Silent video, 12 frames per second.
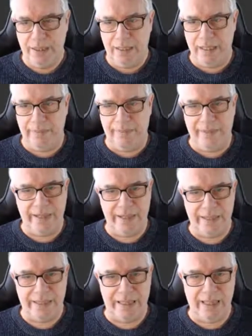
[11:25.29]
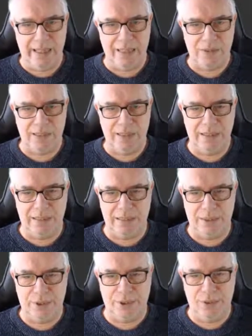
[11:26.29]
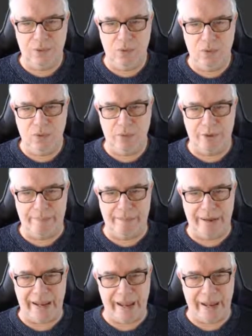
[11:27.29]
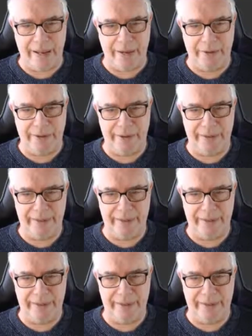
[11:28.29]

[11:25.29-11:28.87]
and this allows us to repair